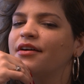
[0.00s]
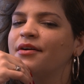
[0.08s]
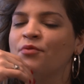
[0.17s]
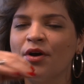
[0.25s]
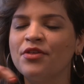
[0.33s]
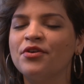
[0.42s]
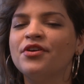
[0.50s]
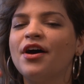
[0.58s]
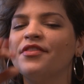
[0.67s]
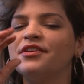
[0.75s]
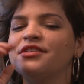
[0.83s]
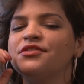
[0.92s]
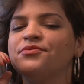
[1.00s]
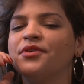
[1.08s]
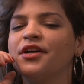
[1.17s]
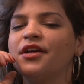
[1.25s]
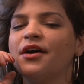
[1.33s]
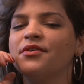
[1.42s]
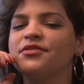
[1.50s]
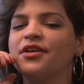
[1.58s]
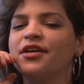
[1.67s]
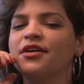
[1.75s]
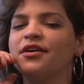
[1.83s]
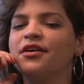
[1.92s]
whether or not this is right, I was
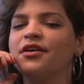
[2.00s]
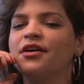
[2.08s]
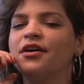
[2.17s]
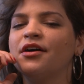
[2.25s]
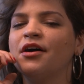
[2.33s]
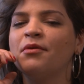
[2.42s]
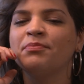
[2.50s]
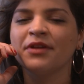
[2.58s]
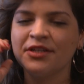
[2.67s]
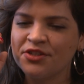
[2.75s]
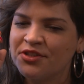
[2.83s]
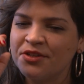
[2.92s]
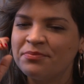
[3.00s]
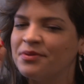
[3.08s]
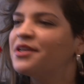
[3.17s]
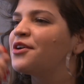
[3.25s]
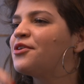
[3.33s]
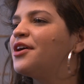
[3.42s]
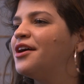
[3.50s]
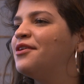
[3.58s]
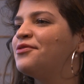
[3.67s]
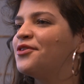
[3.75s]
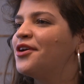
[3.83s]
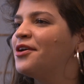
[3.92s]
like, a place should be a cry
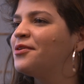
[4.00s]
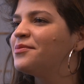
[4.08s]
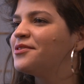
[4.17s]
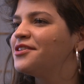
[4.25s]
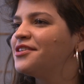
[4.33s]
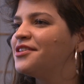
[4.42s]
for help.